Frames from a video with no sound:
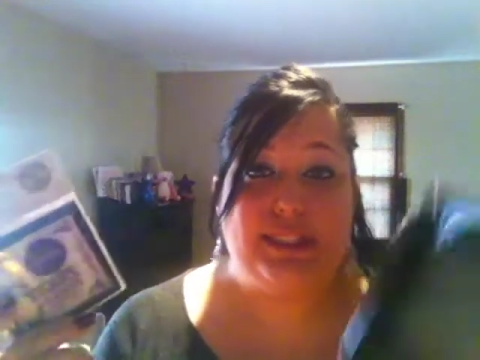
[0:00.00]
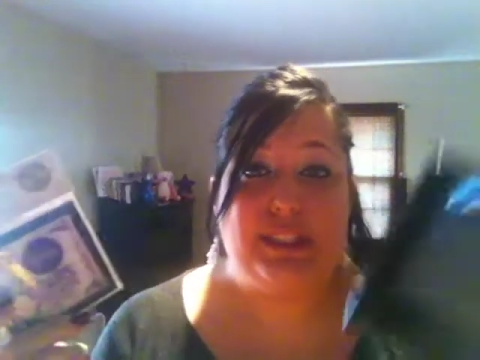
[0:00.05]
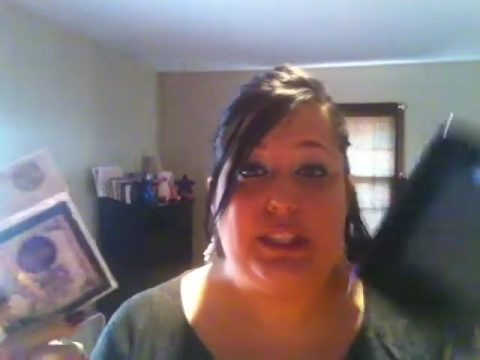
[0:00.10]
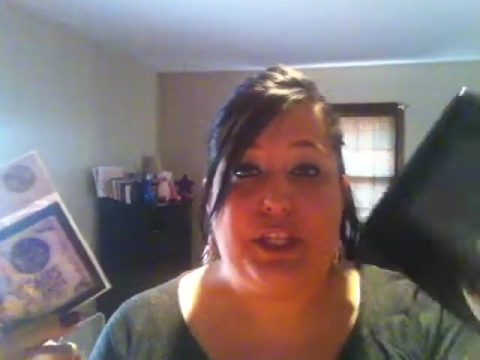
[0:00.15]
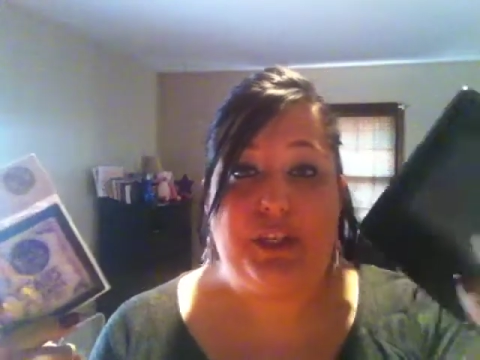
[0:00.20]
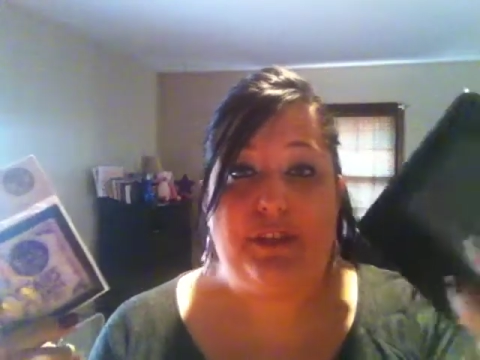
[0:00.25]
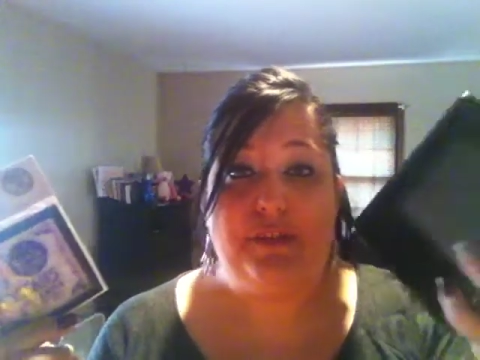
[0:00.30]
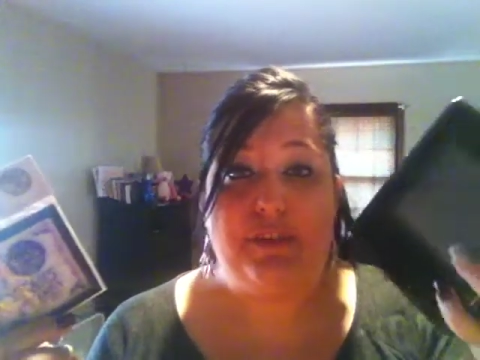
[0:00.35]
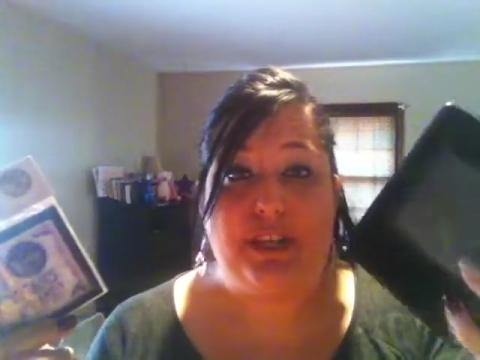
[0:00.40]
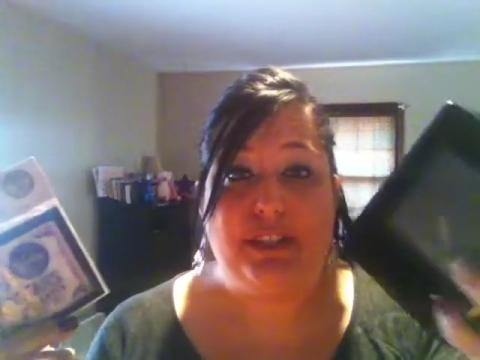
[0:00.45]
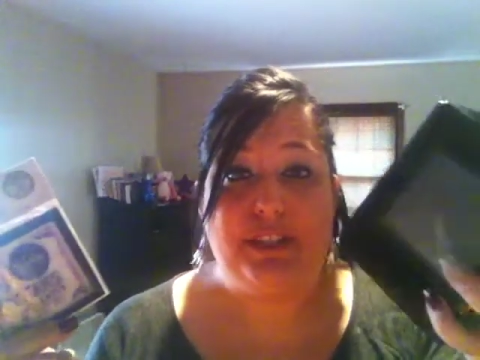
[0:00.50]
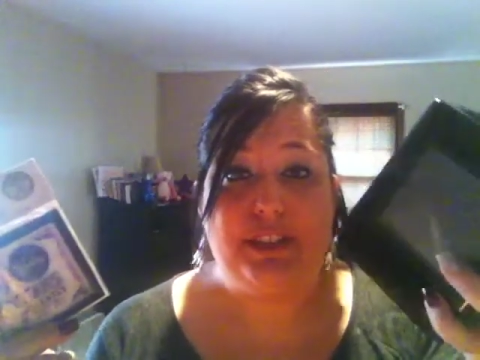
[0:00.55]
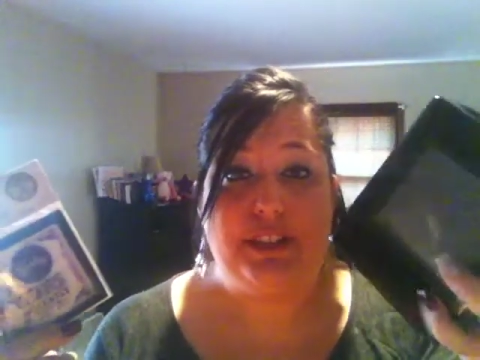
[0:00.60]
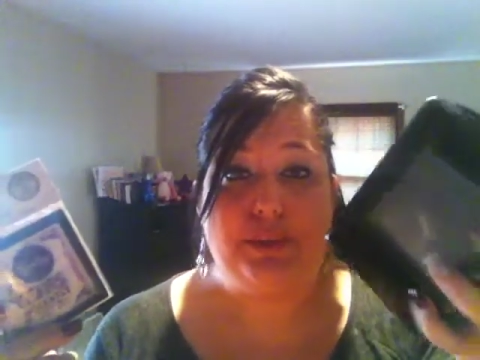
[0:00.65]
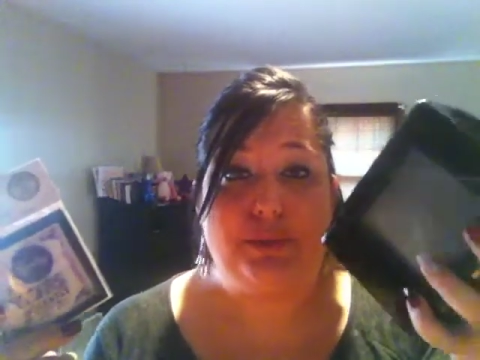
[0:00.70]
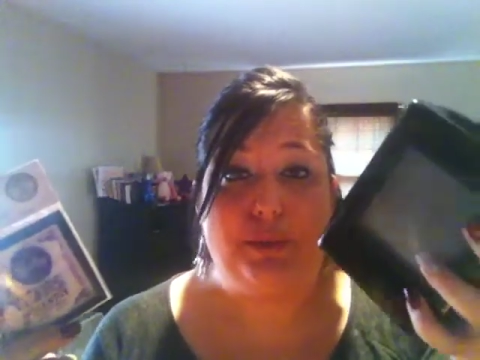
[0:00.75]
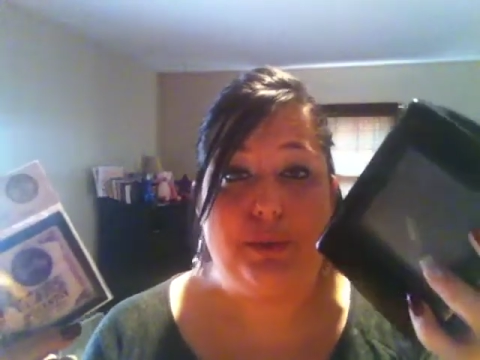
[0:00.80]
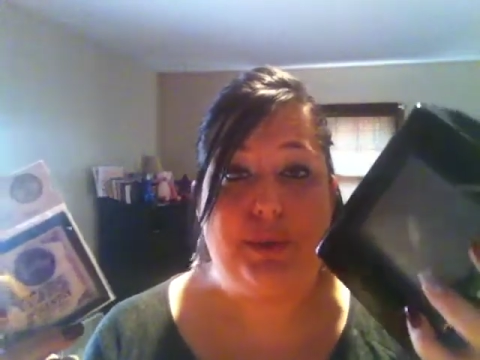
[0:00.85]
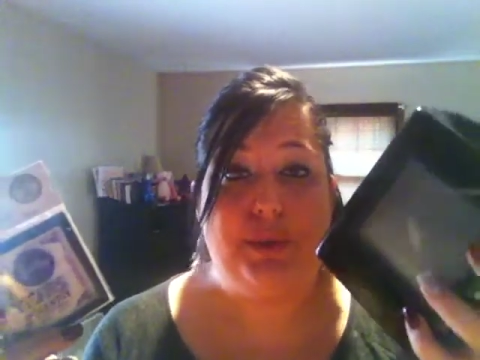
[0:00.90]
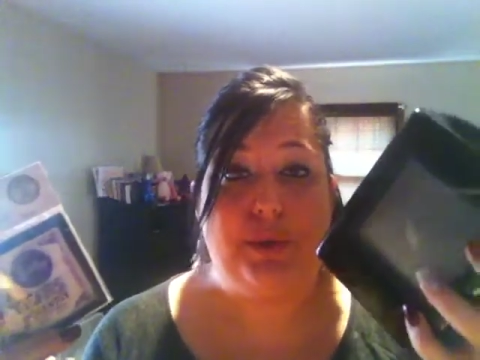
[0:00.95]
So you've got
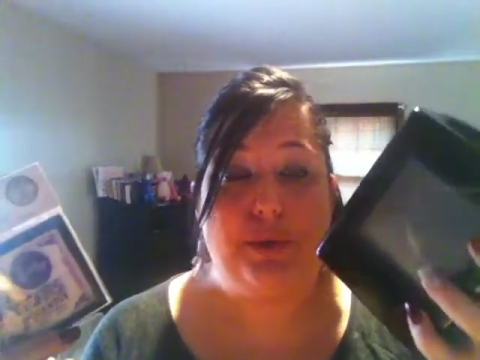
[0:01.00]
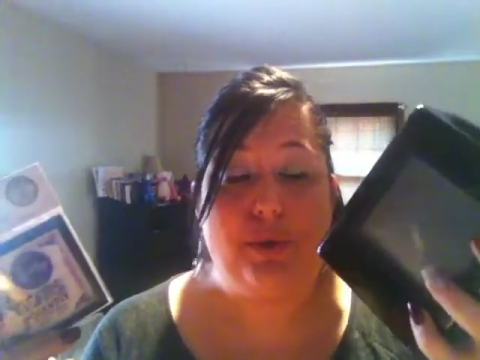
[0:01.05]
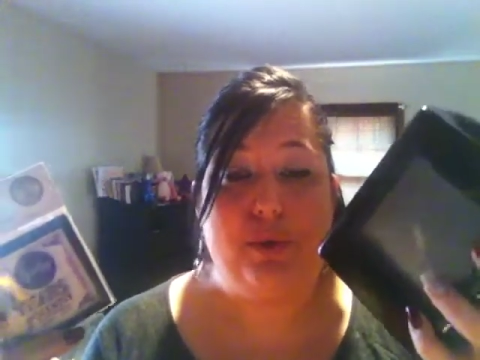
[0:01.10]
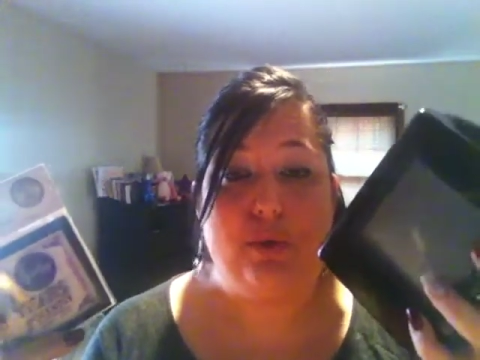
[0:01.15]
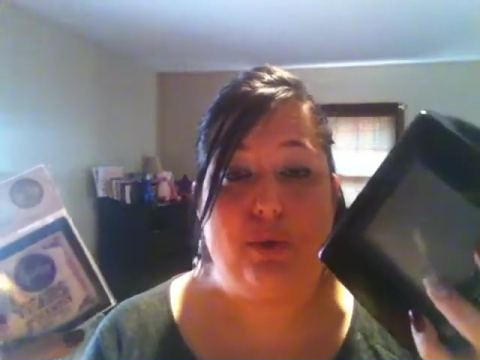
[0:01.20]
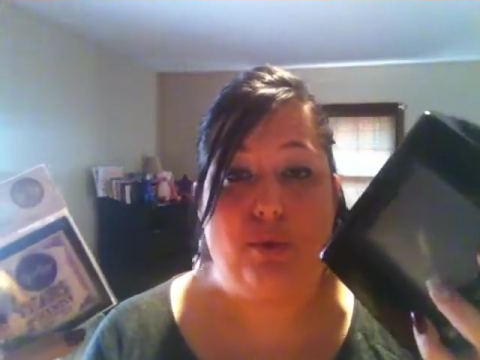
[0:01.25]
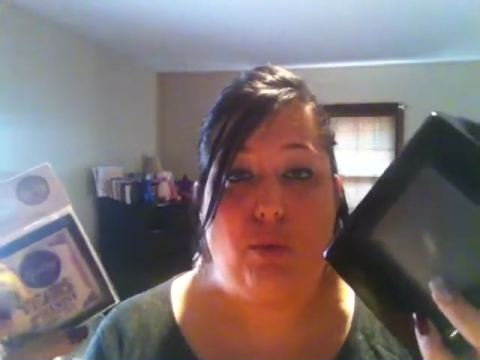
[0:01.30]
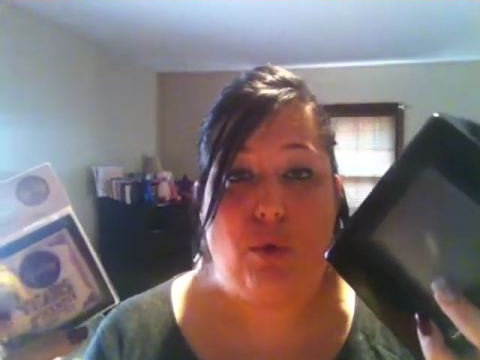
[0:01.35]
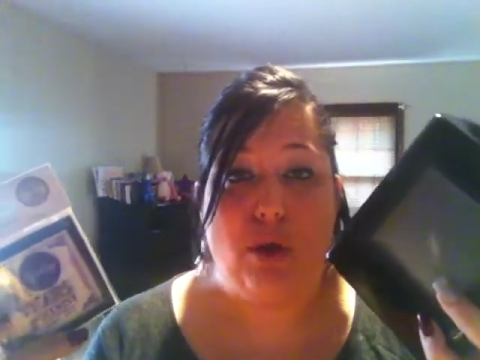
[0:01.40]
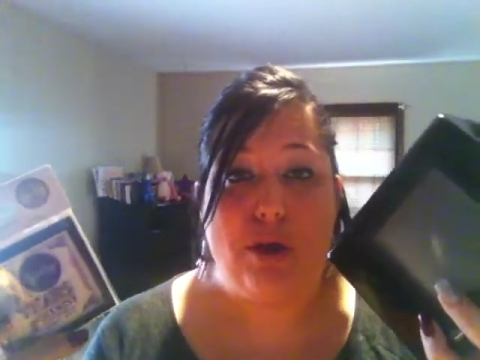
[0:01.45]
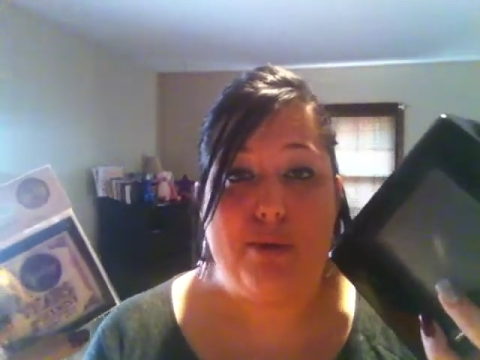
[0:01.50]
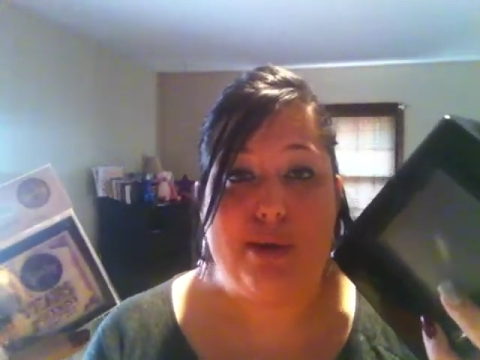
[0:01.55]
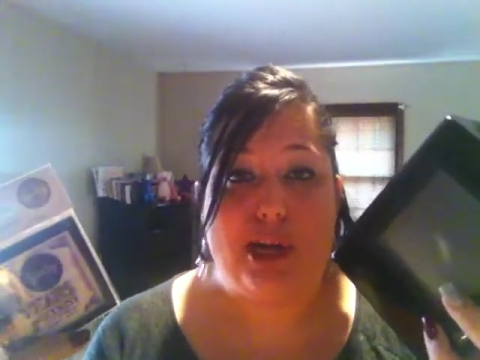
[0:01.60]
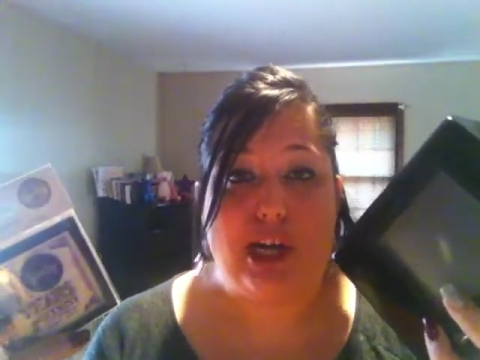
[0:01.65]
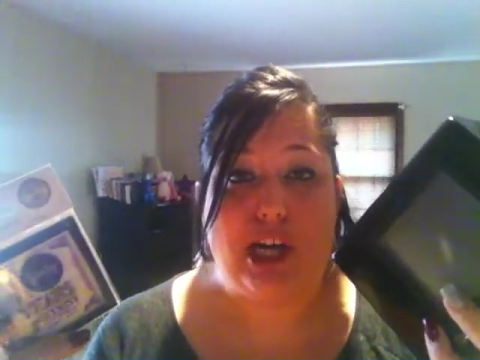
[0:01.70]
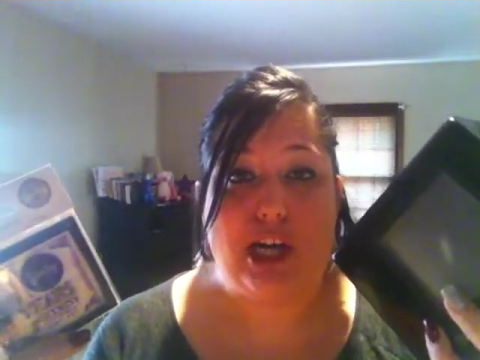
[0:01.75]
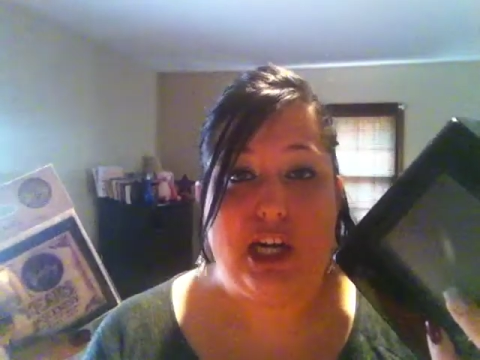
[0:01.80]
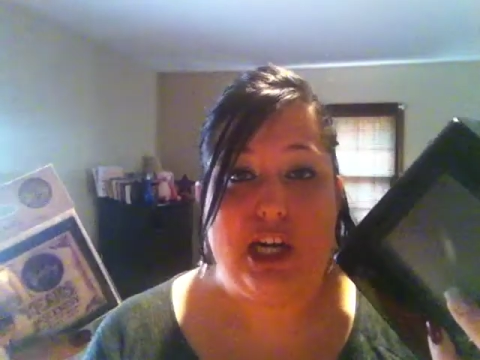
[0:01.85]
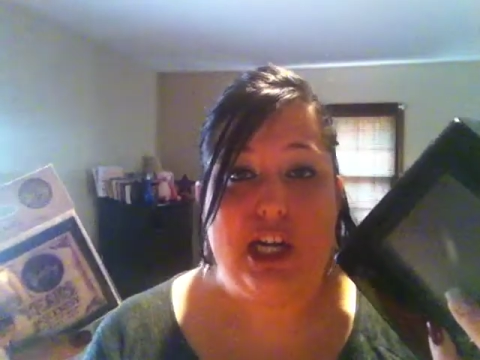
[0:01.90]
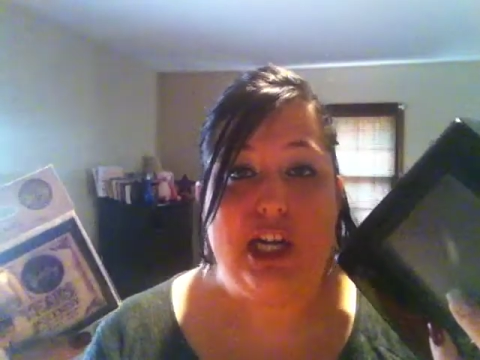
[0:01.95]
this really cool
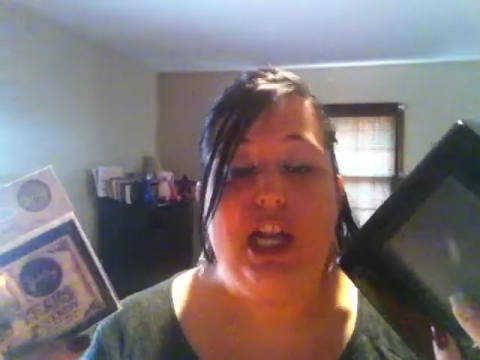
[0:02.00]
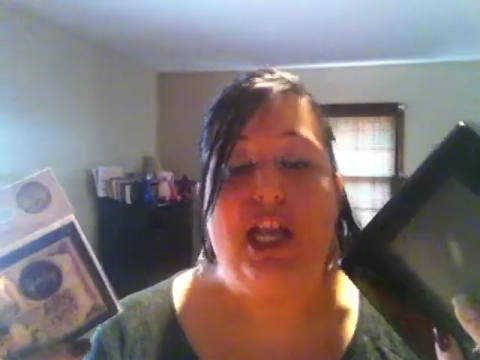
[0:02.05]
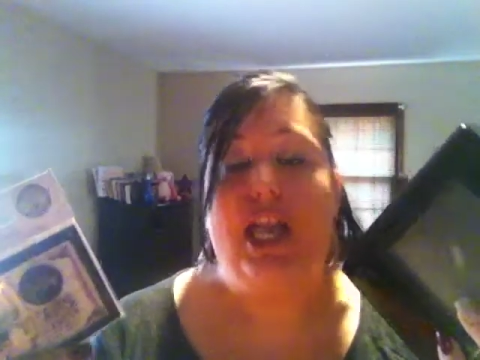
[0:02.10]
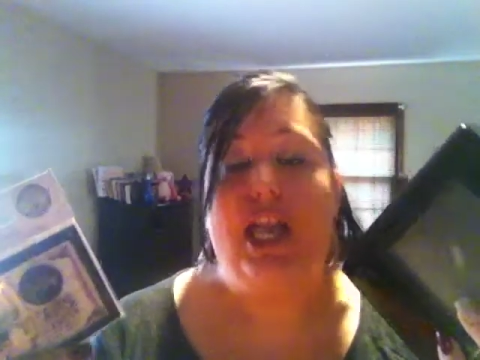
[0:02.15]
warmer,